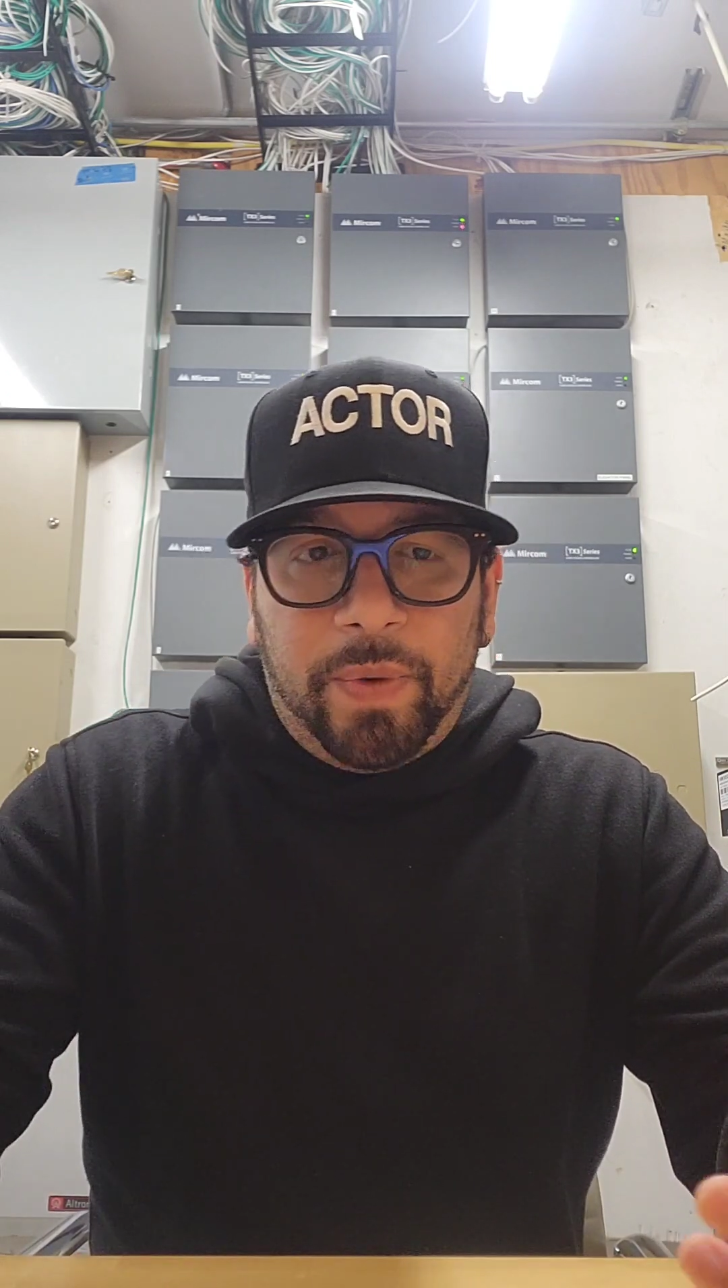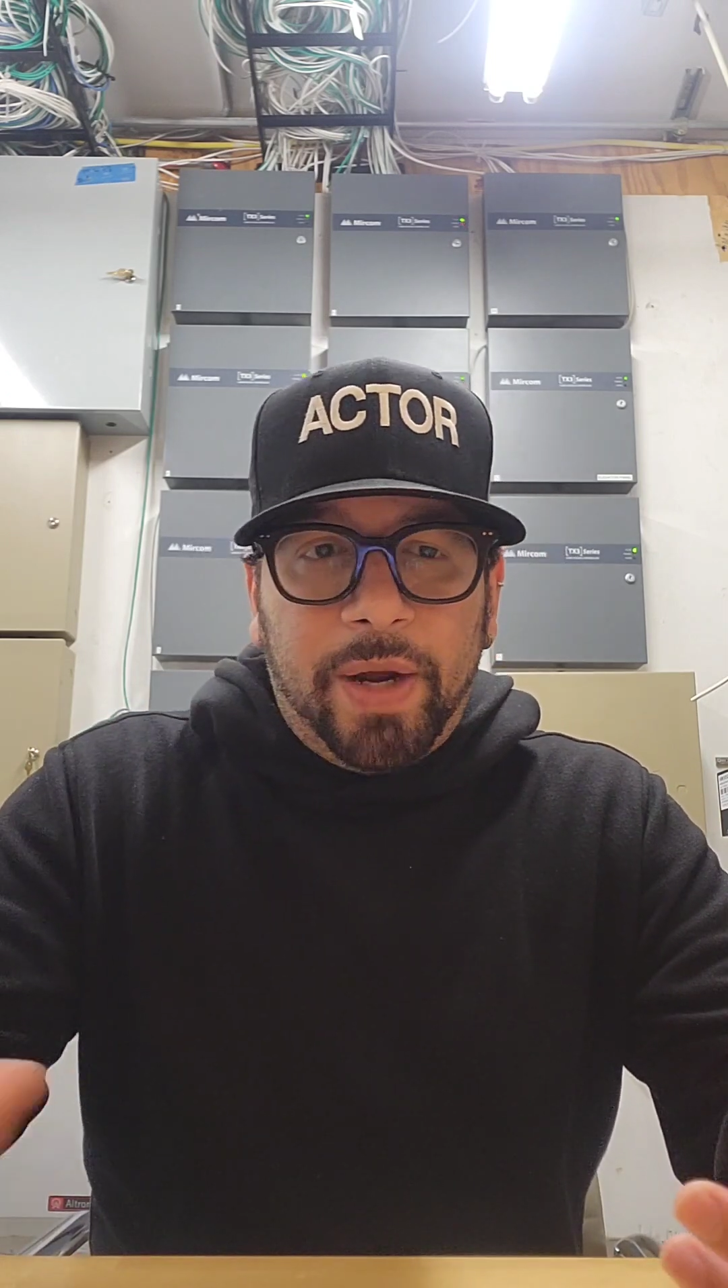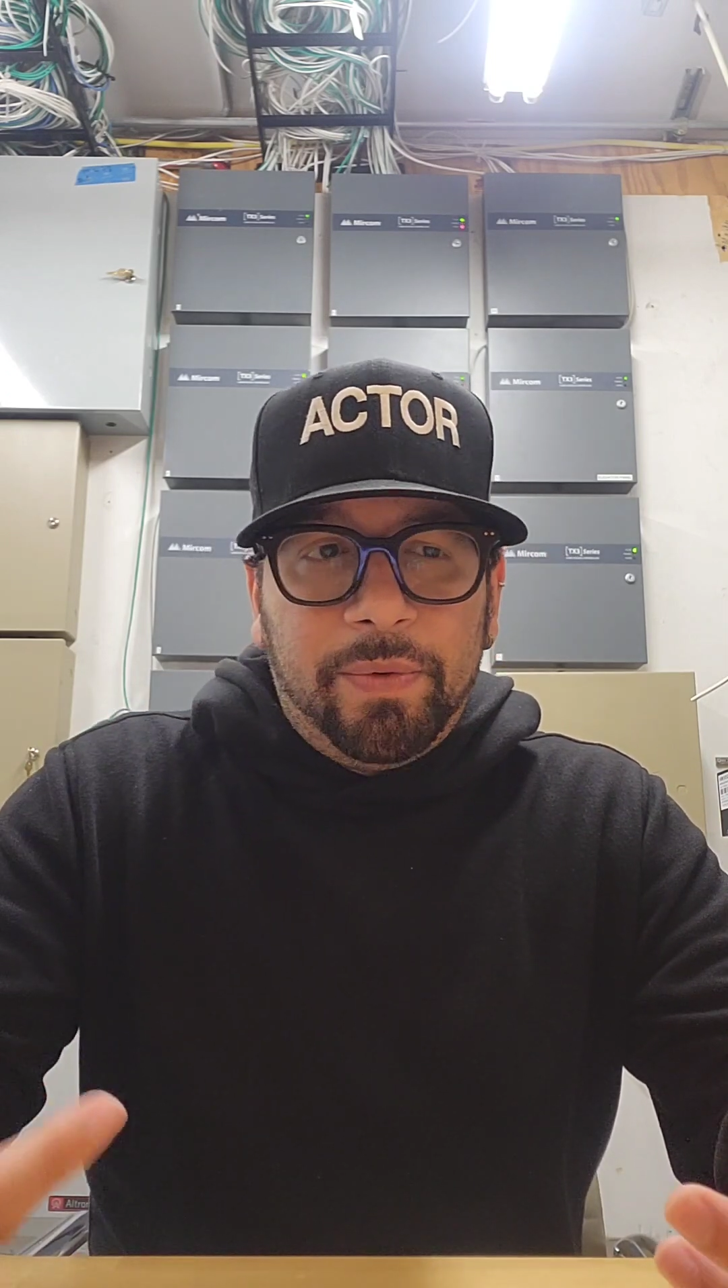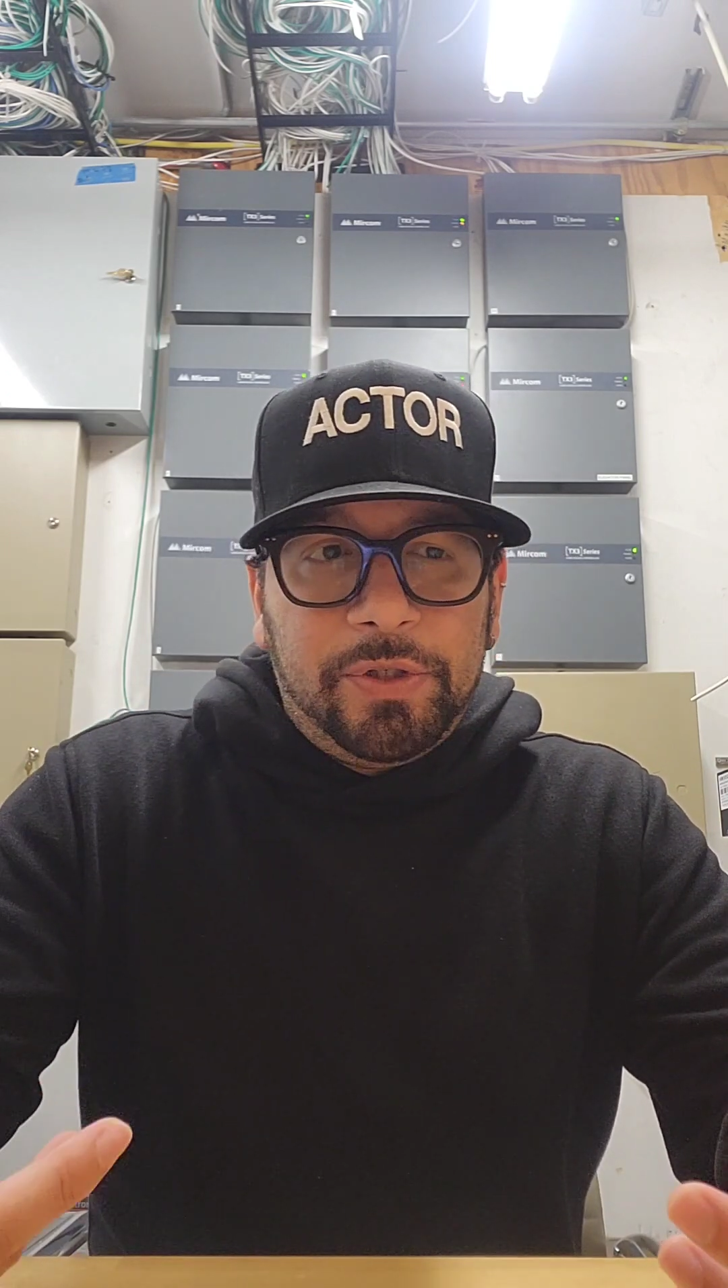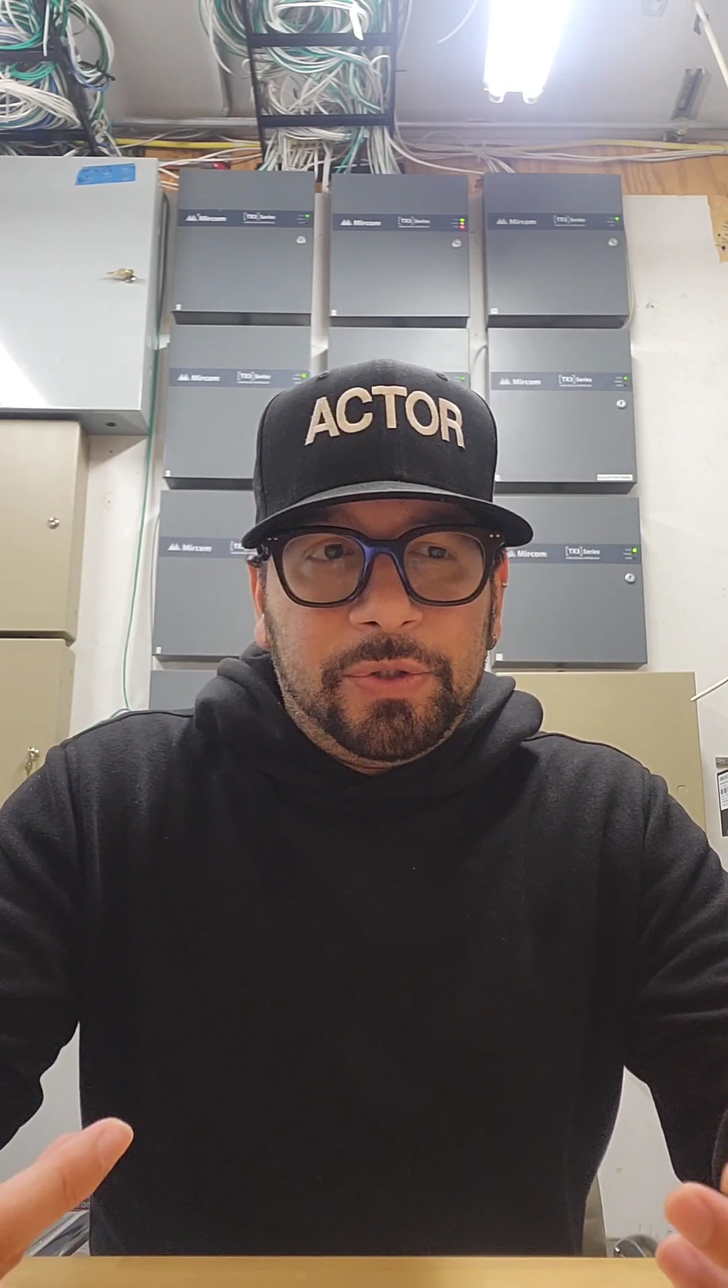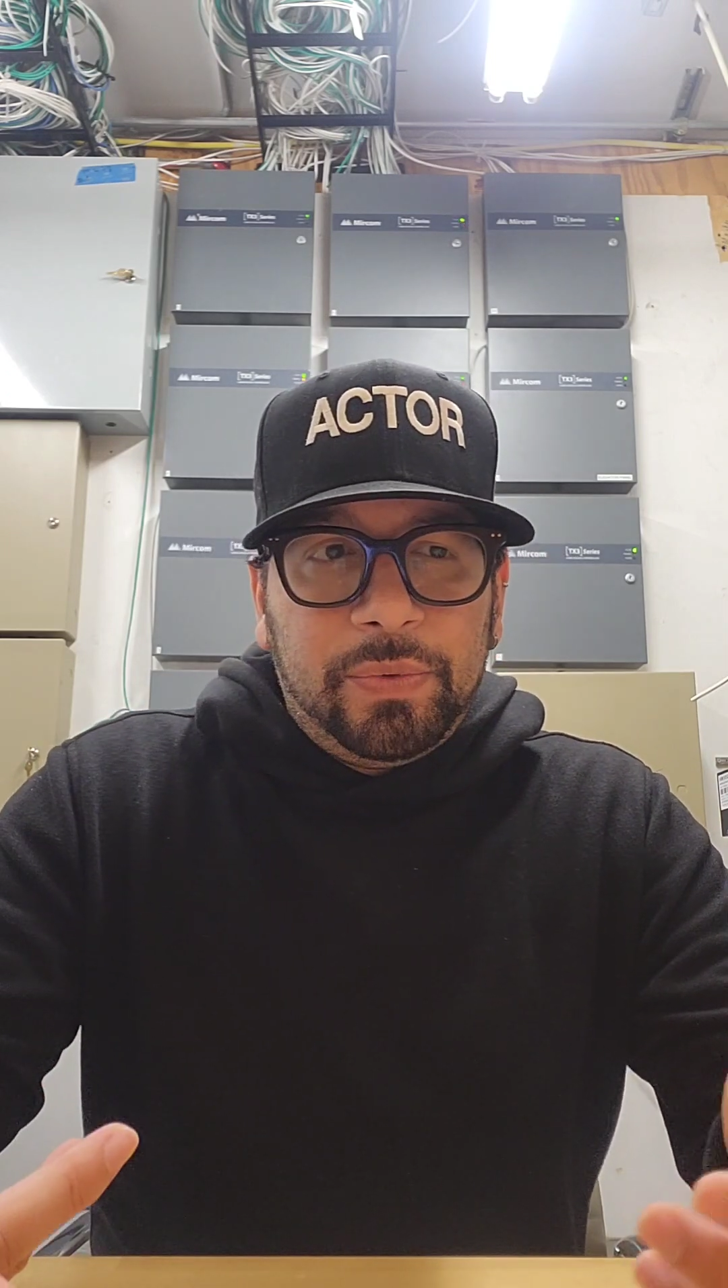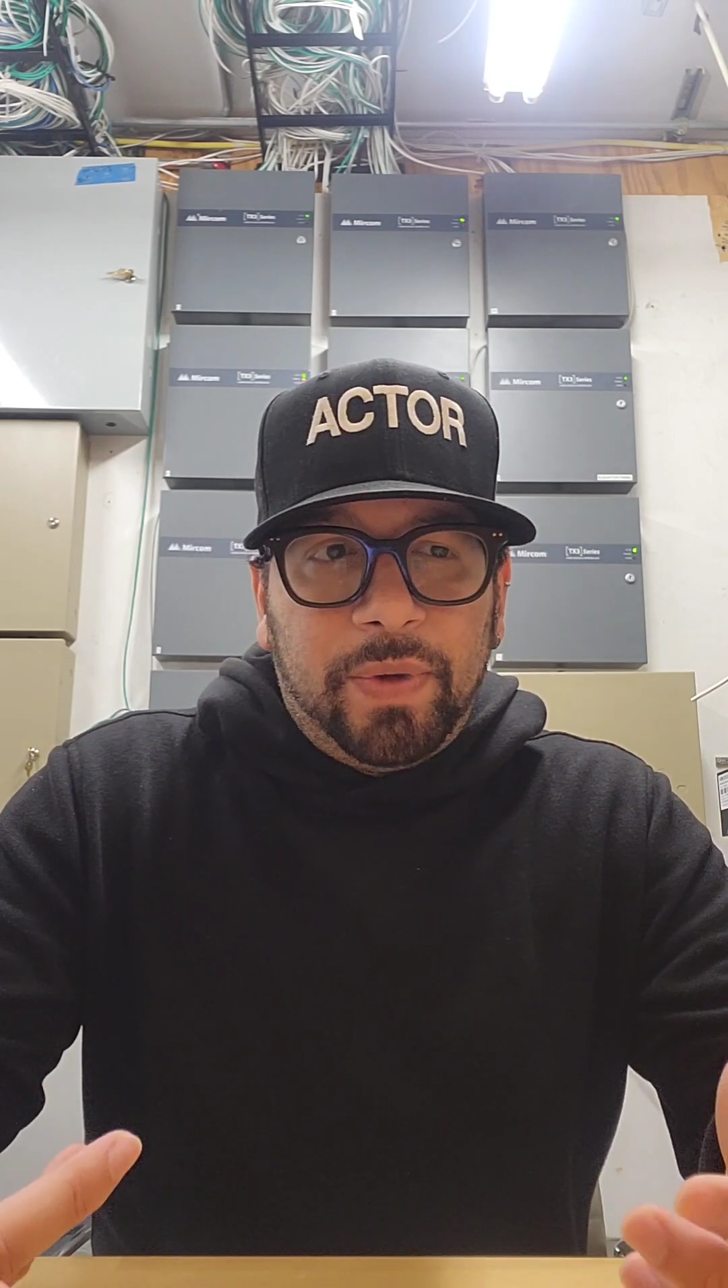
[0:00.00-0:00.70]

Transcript: why would you